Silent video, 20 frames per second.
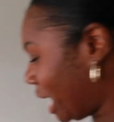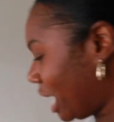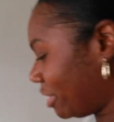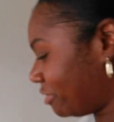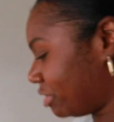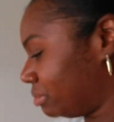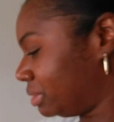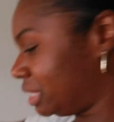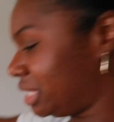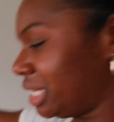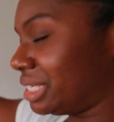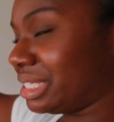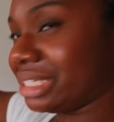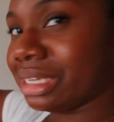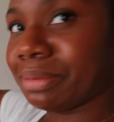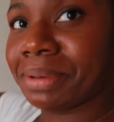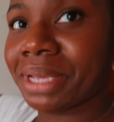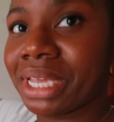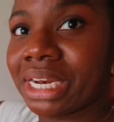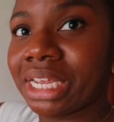I got from
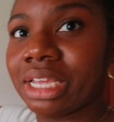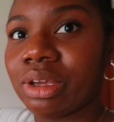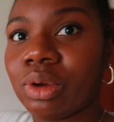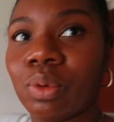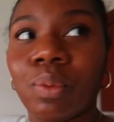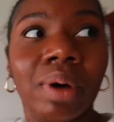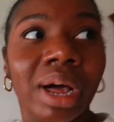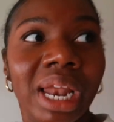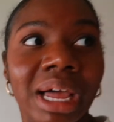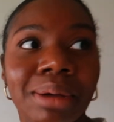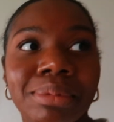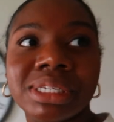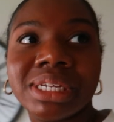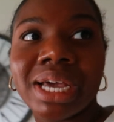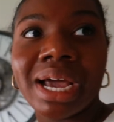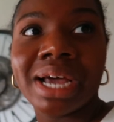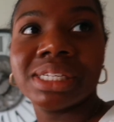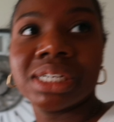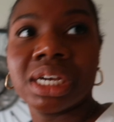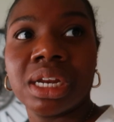JCPenney while I was
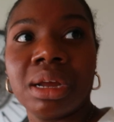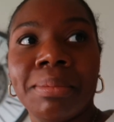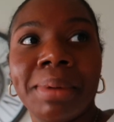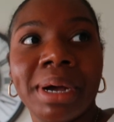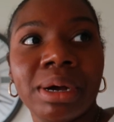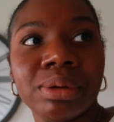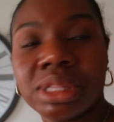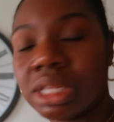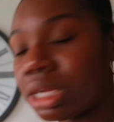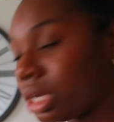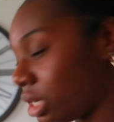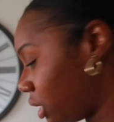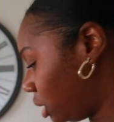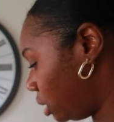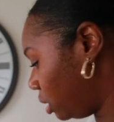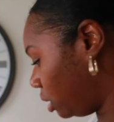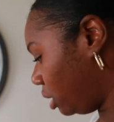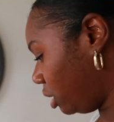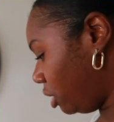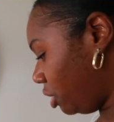asking about the
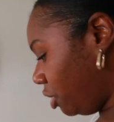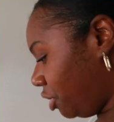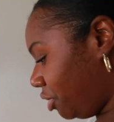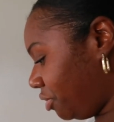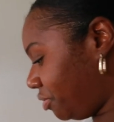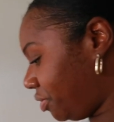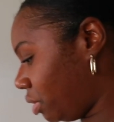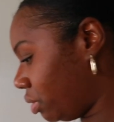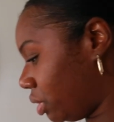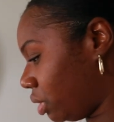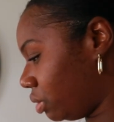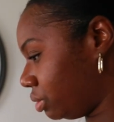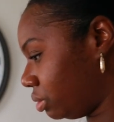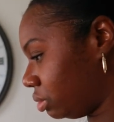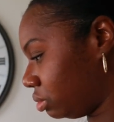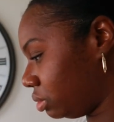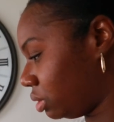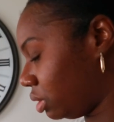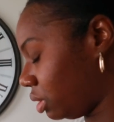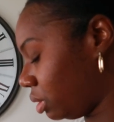photos,
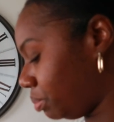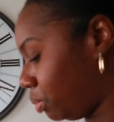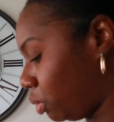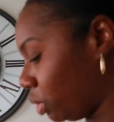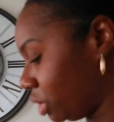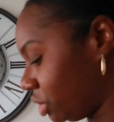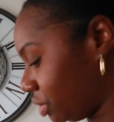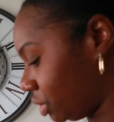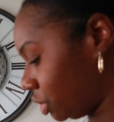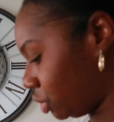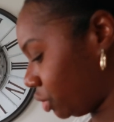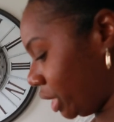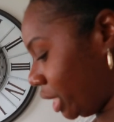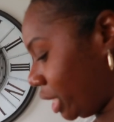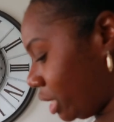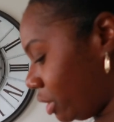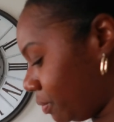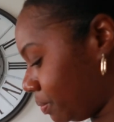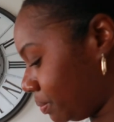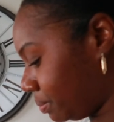the portrait
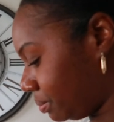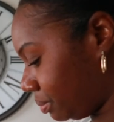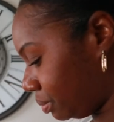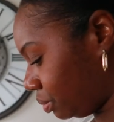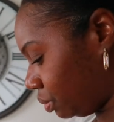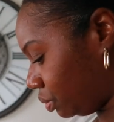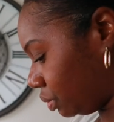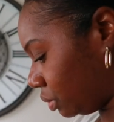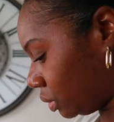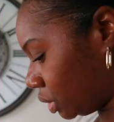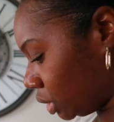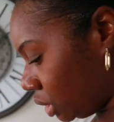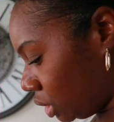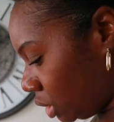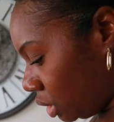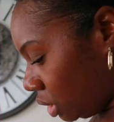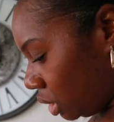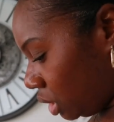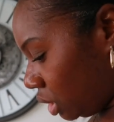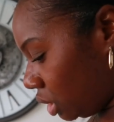studio.
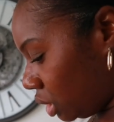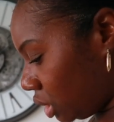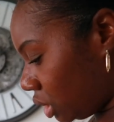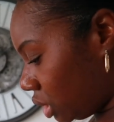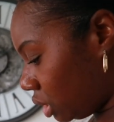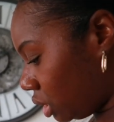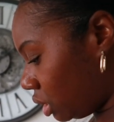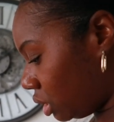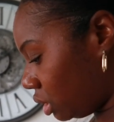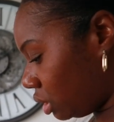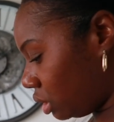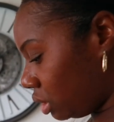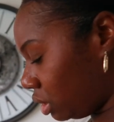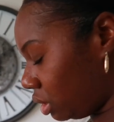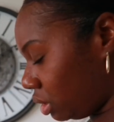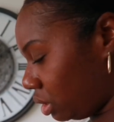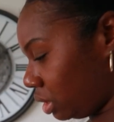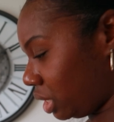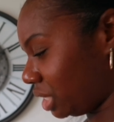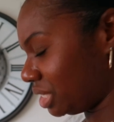Uh,
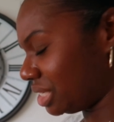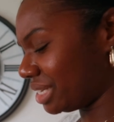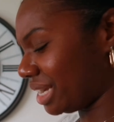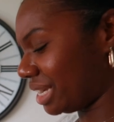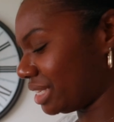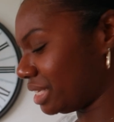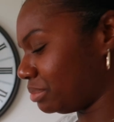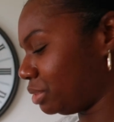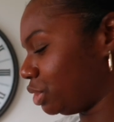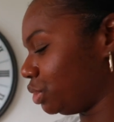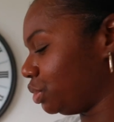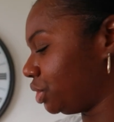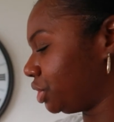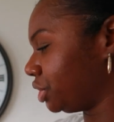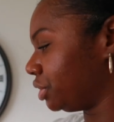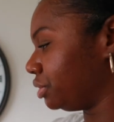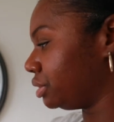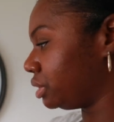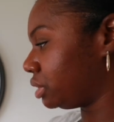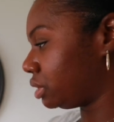I just got them two
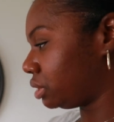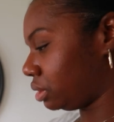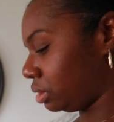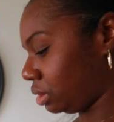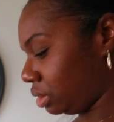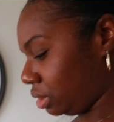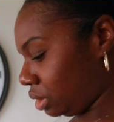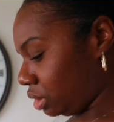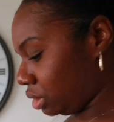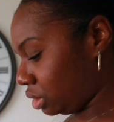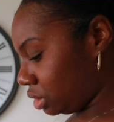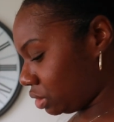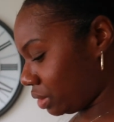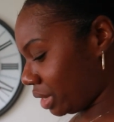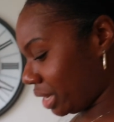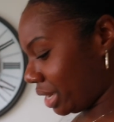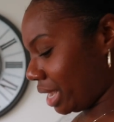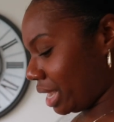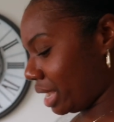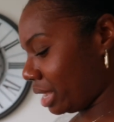shirts. So
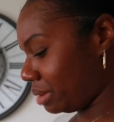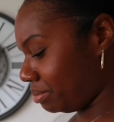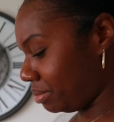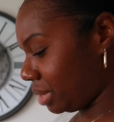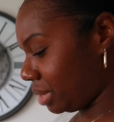I got